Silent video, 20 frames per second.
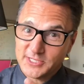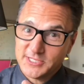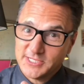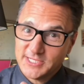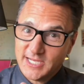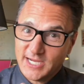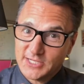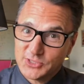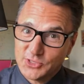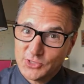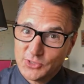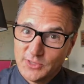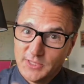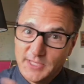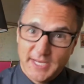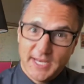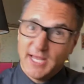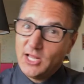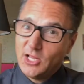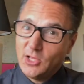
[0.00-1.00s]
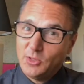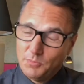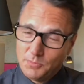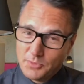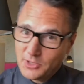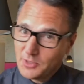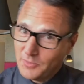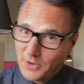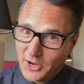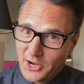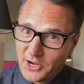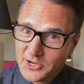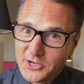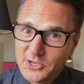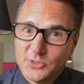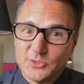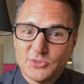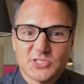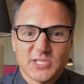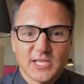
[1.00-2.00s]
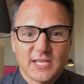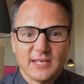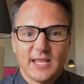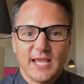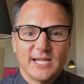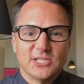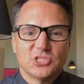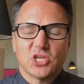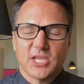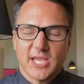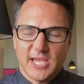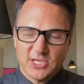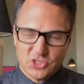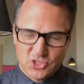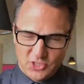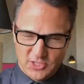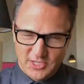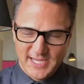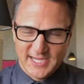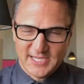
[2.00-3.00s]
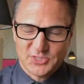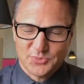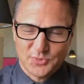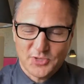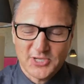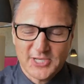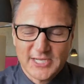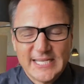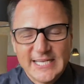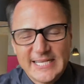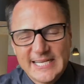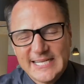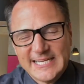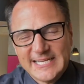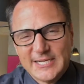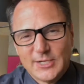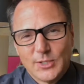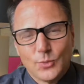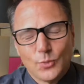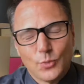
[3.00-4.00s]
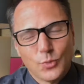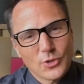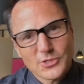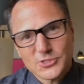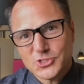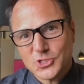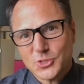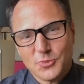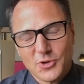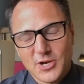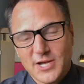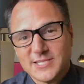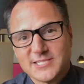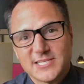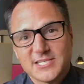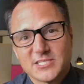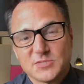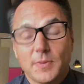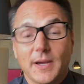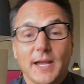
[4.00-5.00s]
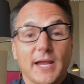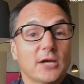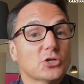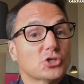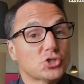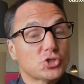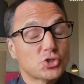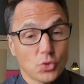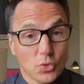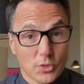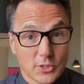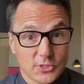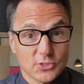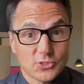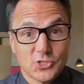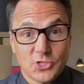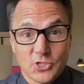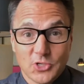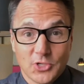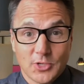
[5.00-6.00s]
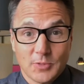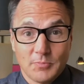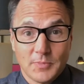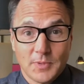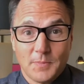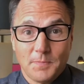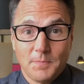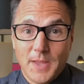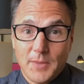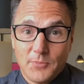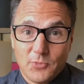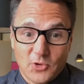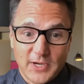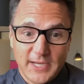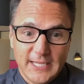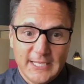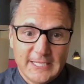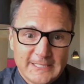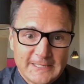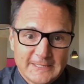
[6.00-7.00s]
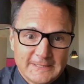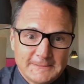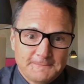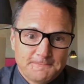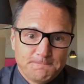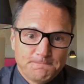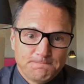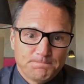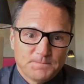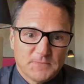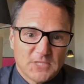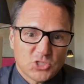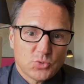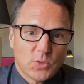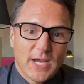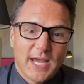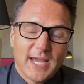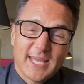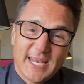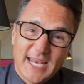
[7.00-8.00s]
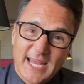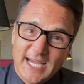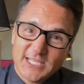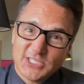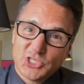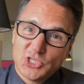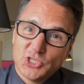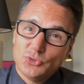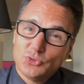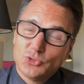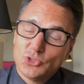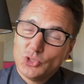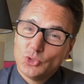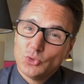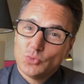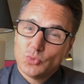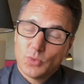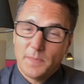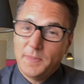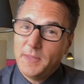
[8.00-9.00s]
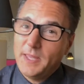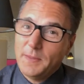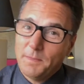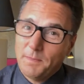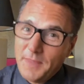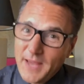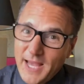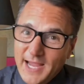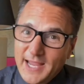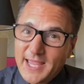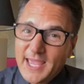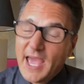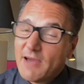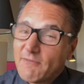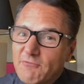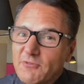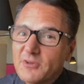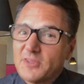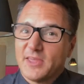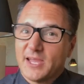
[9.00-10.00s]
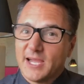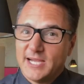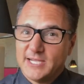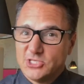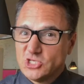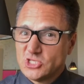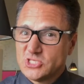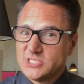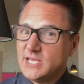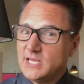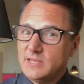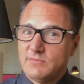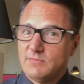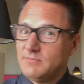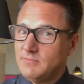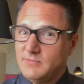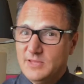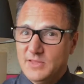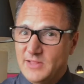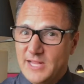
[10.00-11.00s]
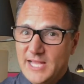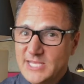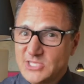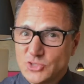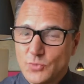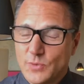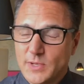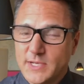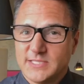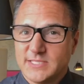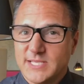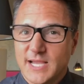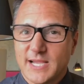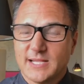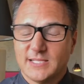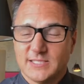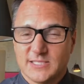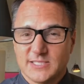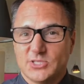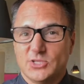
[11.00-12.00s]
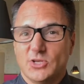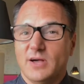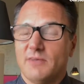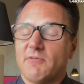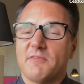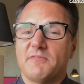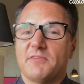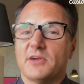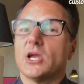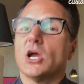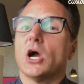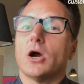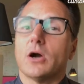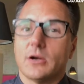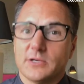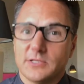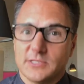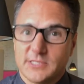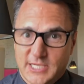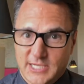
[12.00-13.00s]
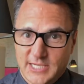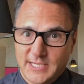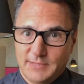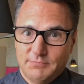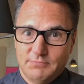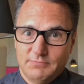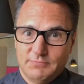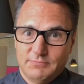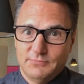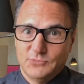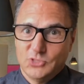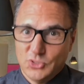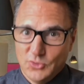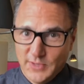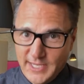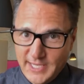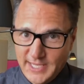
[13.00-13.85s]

to Dr. Linnell Burmark, who's an educational expert, words are processed by our short-term memory. That's why I can ask you to repeat back everything I just said in the last 20 seconds, and you'll have a very hard time doing